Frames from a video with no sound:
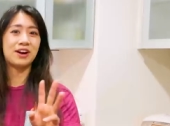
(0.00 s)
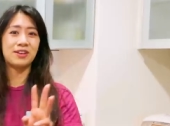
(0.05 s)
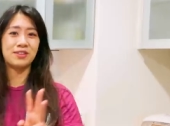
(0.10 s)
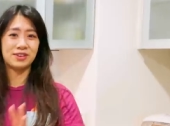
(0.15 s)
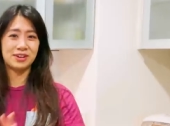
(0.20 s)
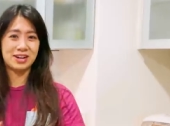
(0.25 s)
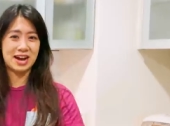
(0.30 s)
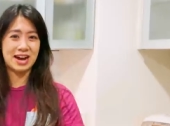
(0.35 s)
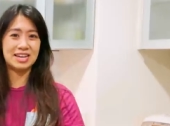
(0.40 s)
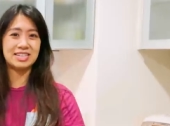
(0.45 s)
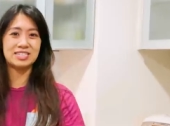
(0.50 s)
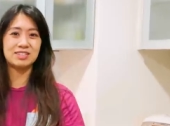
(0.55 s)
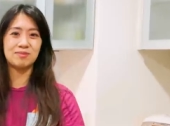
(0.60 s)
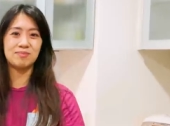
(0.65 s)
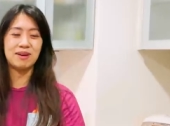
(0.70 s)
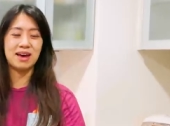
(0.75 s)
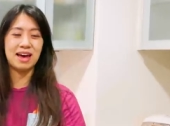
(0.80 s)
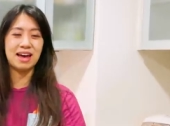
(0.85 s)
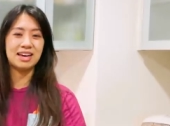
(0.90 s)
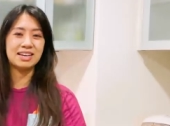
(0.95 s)
other kinds of
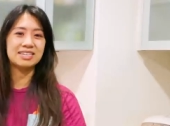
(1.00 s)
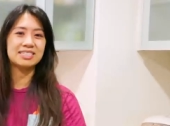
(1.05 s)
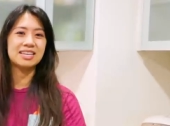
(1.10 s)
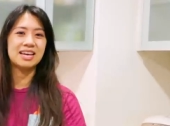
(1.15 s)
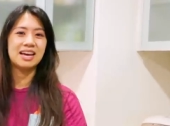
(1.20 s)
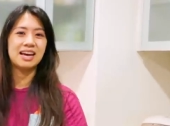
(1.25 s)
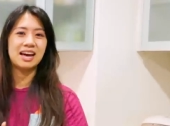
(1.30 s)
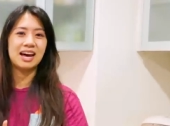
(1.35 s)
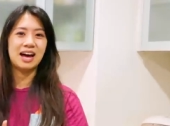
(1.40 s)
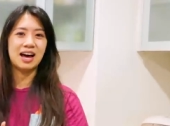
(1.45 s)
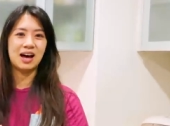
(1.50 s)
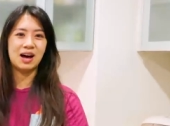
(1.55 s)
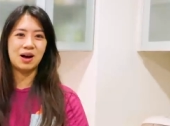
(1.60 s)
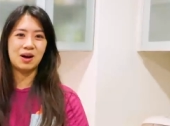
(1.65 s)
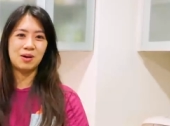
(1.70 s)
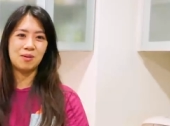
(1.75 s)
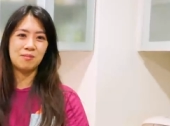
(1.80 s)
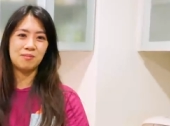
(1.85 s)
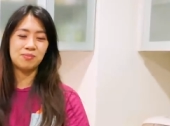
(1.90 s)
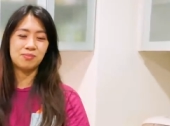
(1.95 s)
bags
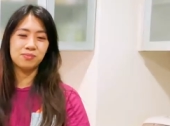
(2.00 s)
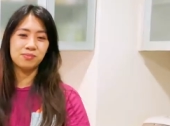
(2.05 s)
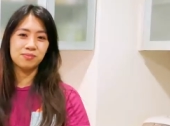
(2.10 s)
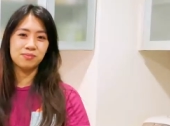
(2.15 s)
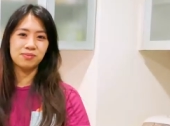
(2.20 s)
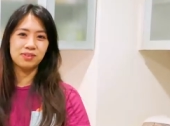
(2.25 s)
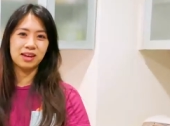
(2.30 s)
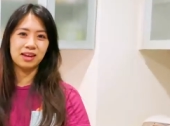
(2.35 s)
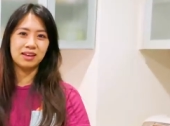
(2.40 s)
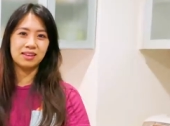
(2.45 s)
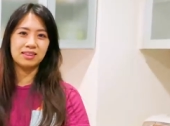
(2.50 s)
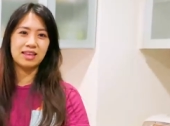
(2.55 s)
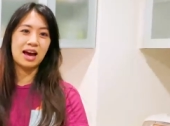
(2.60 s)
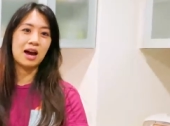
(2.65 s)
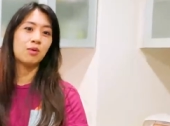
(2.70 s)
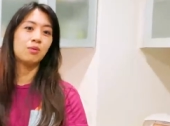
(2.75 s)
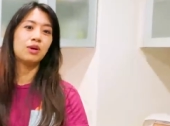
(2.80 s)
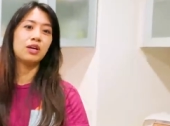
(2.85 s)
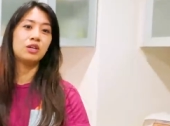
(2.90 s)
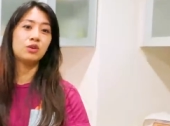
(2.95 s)
um,
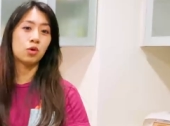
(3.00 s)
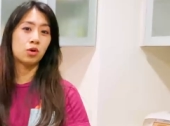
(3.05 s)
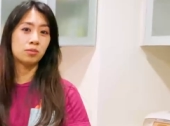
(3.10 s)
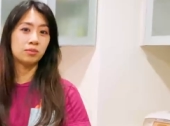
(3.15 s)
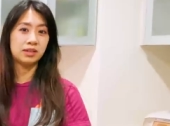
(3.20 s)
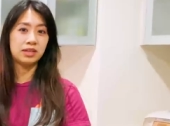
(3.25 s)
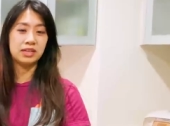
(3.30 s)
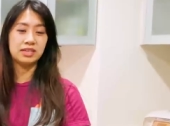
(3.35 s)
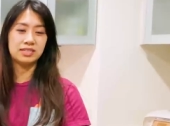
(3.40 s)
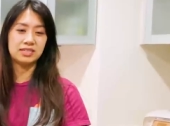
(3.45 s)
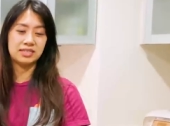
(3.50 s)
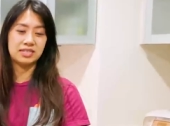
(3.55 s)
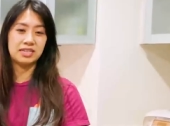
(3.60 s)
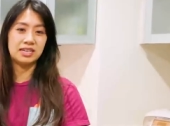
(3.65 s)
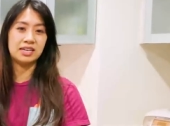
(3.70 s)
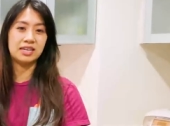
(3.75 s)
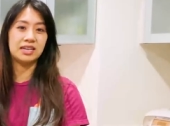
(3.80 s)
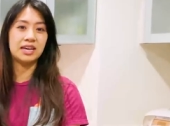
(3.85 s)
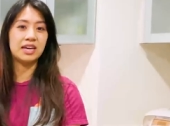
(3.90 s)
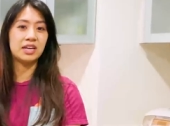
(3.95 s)
that we normally
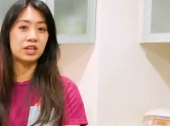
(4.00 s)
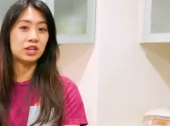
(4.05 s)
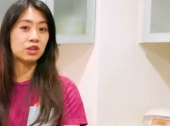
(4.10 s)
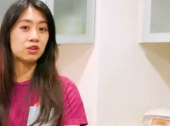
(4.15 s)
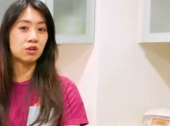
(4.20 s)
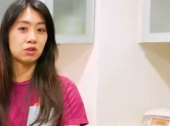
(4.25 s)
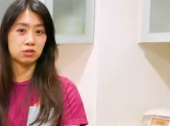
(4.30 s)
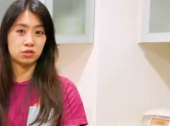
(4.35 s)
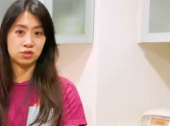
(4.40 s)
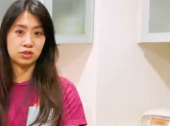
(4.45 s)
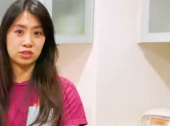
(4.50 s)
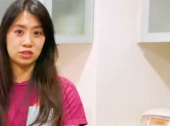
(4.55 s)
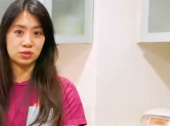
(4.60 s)
see in grocery